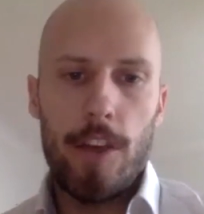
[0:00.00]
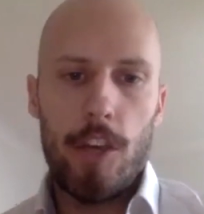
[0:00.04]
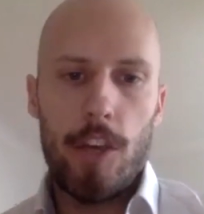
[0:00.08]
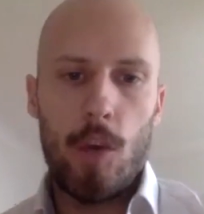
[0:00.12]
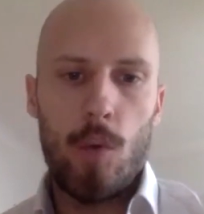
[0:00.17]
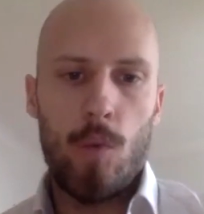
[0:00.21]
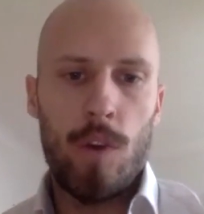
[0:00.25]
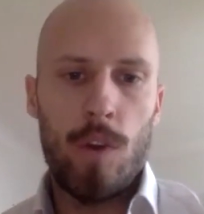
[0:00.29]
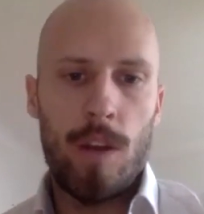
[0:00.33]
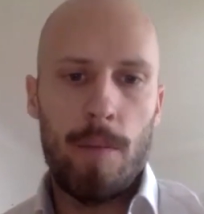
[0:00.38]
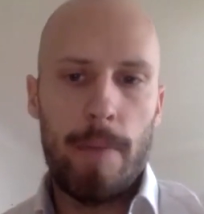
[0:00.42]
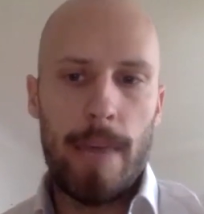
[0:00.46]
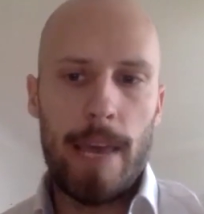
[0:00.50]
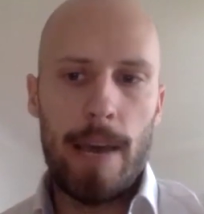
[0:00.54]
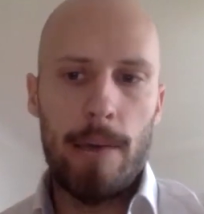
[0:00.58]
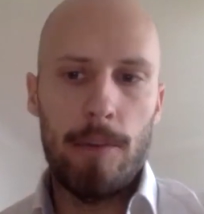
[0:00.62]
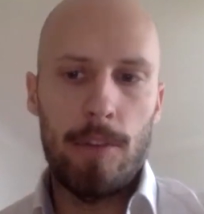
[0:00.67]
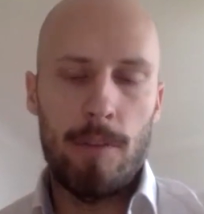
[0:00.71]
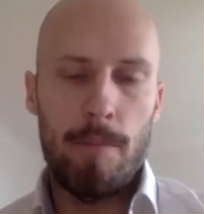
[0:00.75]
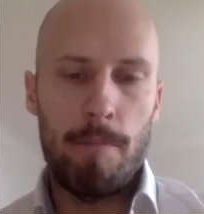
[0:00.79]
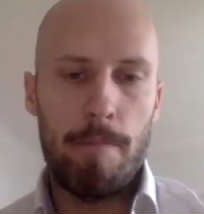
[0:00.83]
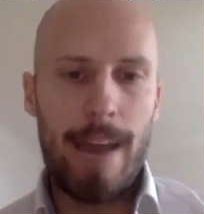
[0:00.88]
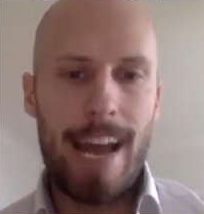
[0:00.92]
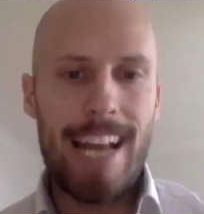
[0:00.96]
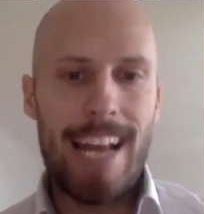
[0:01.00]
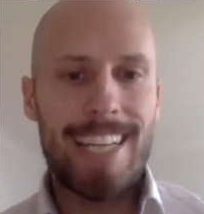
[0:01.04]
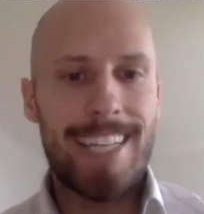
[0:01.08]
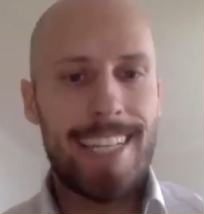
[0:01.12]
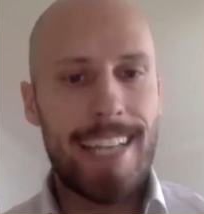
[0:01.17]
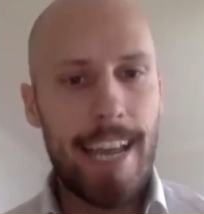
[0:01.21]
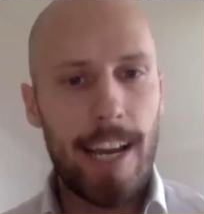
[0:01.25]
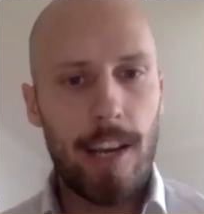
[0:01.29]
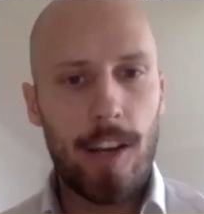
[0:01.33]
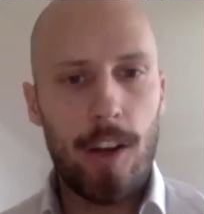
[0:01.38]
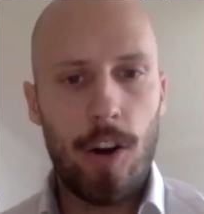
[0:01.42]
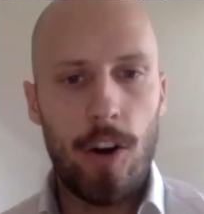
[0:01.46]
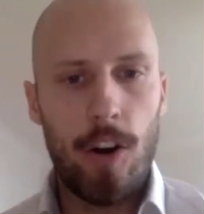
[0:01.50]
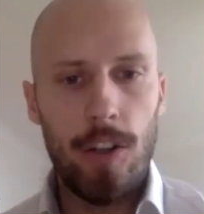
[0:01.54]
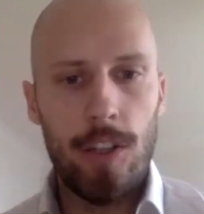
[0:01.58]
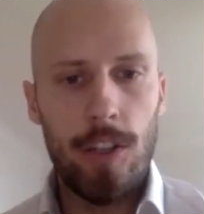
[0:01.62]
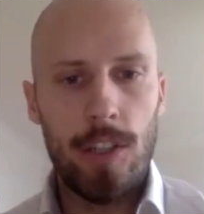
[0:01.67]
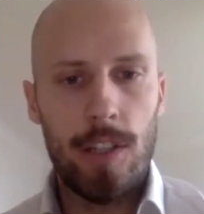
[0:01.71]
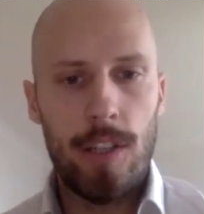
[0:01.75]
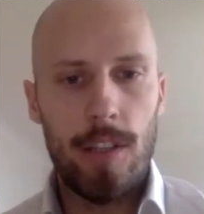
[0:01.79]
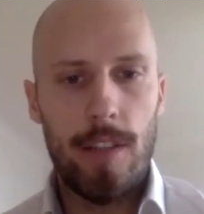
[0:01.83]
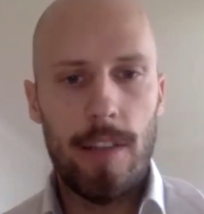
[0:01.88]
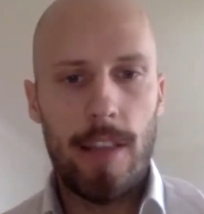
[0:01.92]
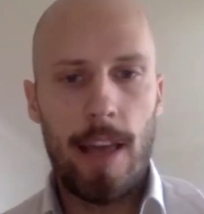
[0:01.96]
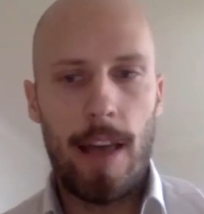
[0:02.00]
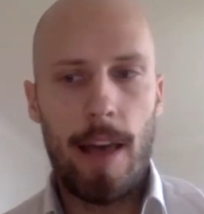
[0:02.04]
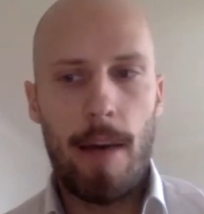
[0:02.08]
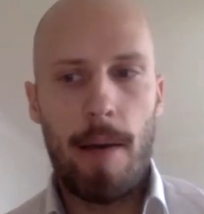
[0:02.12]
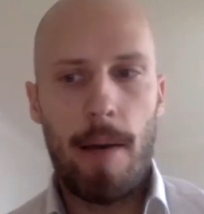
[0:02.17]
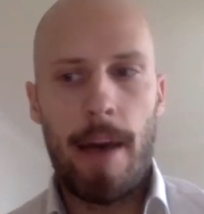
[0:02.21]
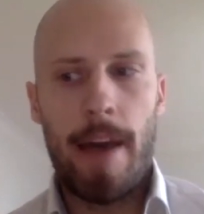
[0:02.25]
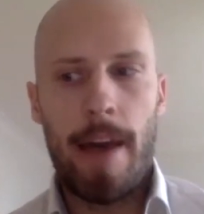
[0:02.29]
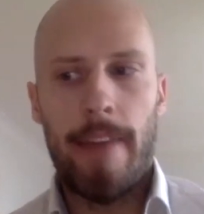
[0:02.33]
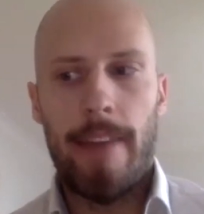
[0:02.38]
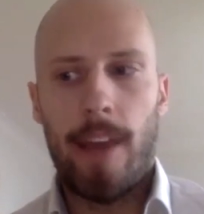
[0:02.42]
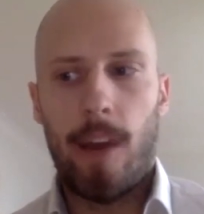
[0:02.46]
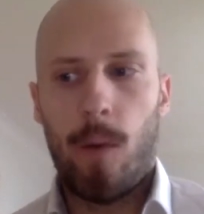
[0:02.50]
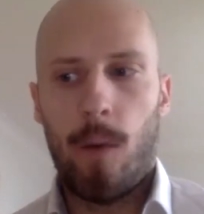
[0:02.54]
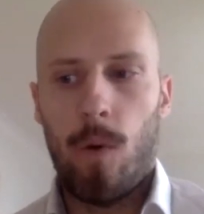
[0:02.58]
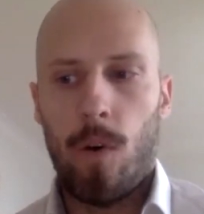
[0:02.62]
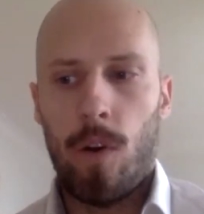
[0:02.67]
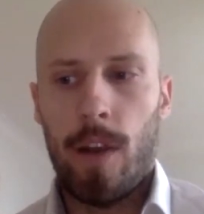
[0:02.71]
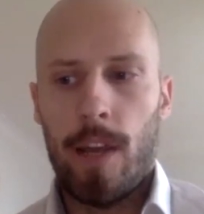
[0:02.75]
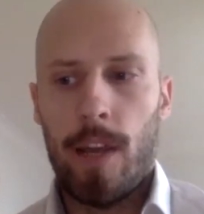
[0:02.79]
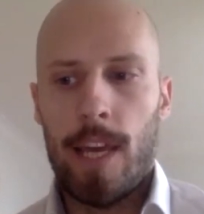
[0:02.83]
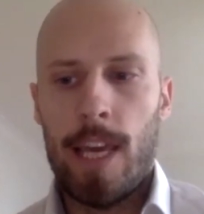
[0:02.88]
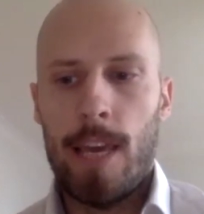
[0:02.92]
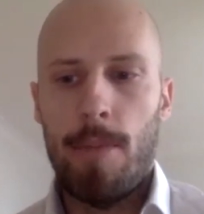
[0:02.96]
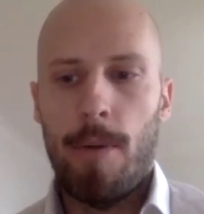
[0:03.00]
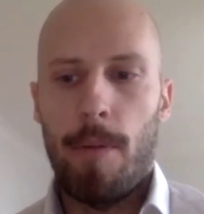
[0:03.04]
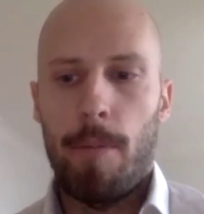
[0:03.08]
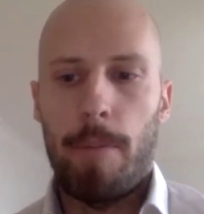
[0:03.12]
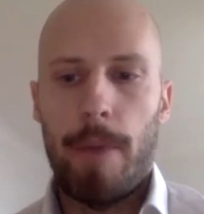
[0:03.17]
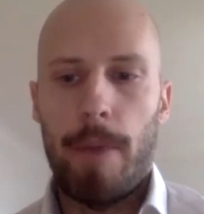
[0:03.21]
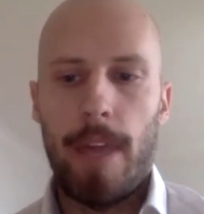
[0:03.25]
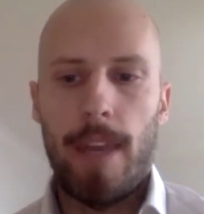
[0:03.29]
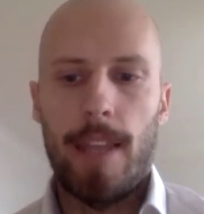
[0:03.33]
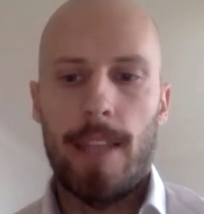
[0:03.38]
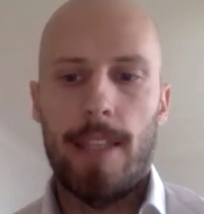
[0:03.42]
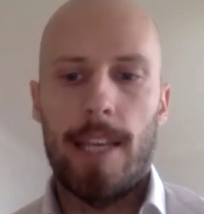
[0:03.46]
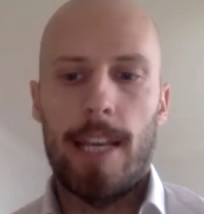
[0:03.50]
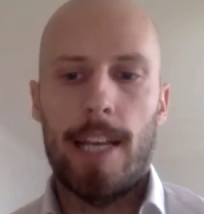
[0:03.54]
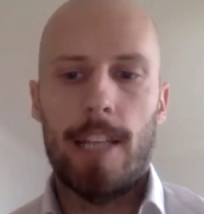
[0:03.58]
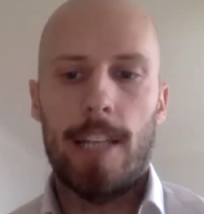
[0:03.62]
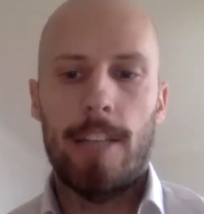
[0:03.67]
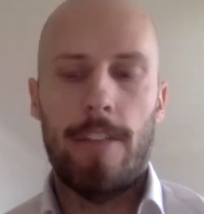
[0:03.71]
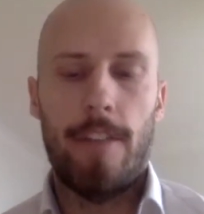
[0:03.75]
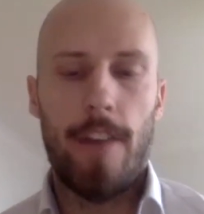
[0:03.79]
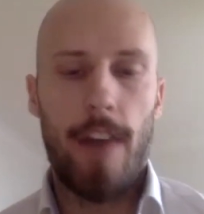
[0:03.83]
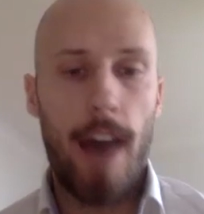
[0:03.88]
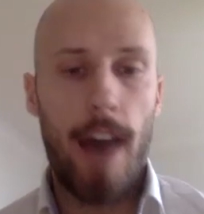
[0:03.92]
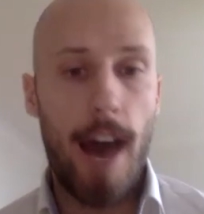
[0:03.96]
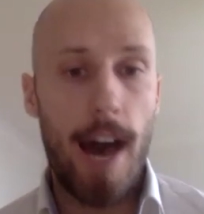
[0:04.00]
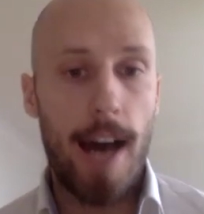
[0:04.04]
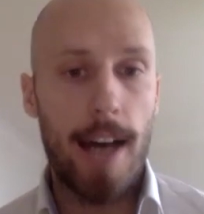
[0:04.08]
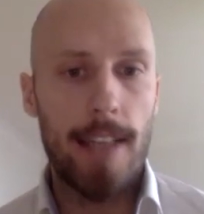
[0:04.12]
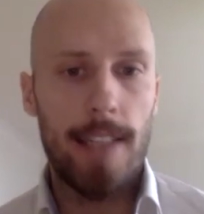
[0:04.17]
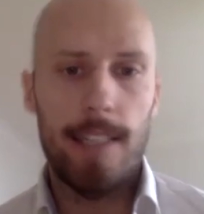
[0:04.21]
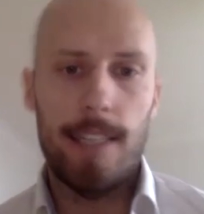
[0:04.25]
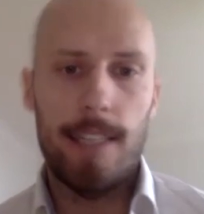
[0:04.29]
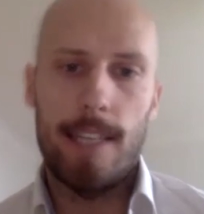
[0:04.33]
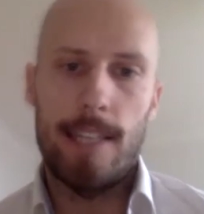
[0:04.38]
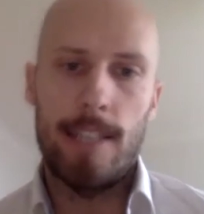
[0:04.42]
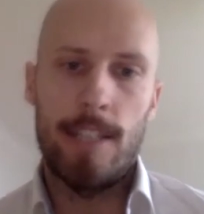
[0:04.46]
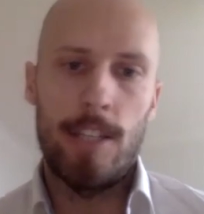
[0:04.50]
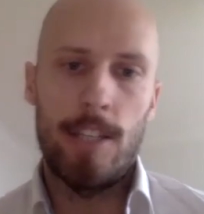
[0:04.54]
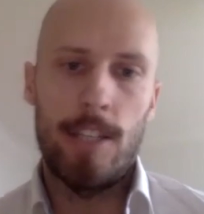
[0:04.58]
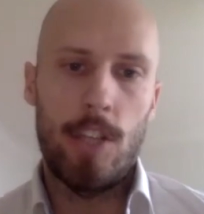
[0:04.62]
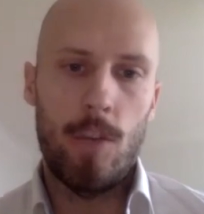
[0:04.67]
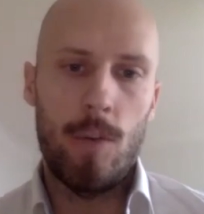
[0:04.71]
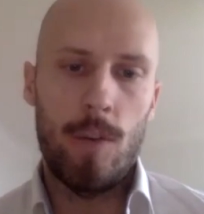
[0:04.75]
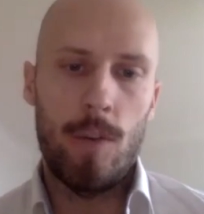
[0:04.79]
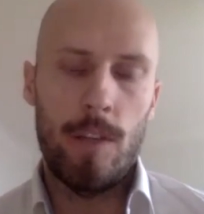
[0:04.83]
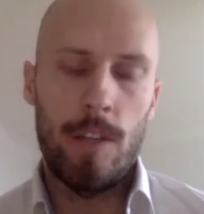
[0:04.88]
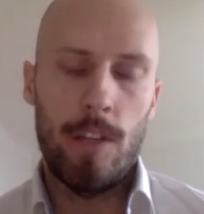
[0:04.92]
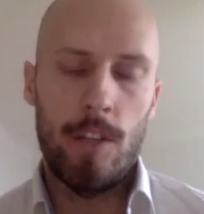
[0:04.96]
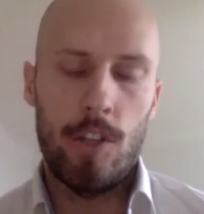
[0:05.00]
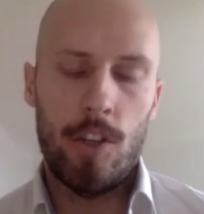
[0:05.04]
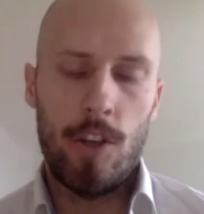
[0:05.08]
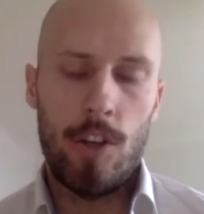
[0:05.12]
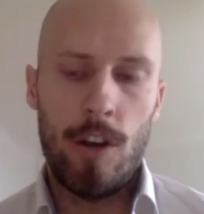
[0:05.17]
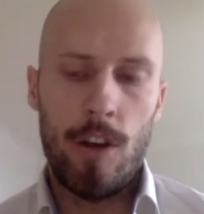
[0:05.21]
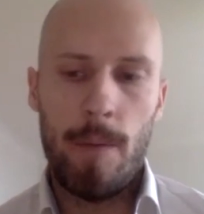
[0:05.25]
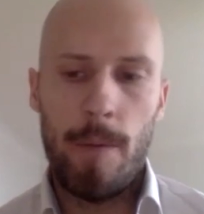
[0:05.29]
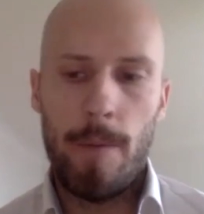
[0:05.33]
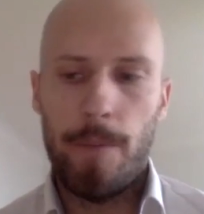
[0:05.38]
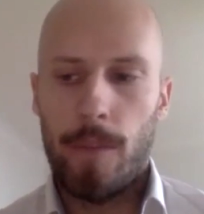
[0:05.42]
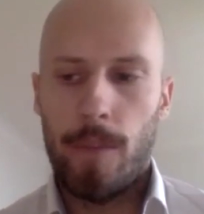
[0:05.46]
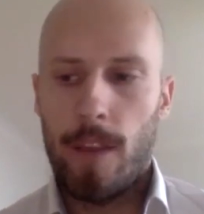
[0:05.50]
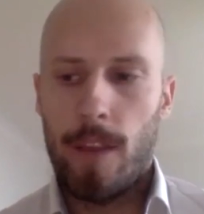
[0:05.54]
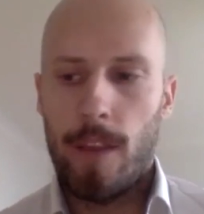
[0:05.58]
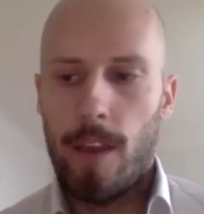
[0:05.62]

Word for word: you want to be able to match that cost and that quality, but Piñatex for us isn't doing the job.